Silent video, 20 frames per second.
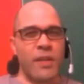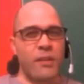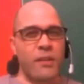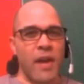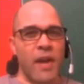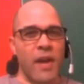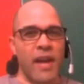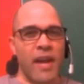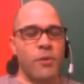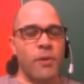real
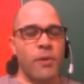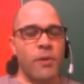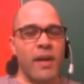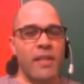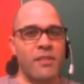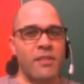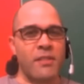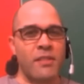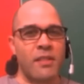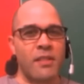Dragon
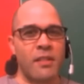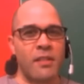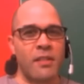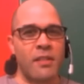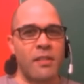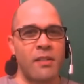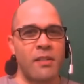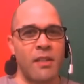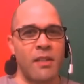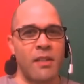
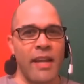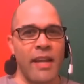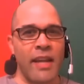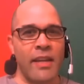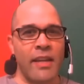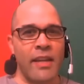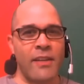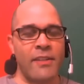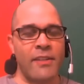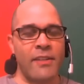Quest
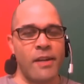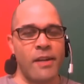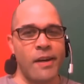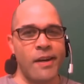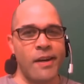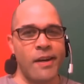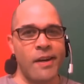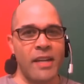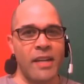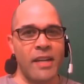like,
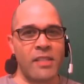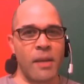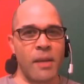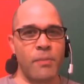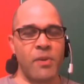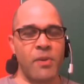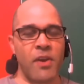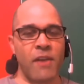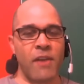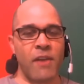
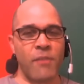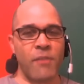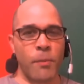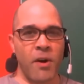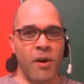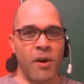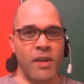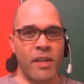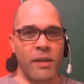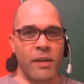except you have a
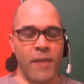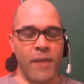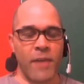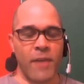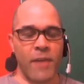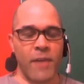party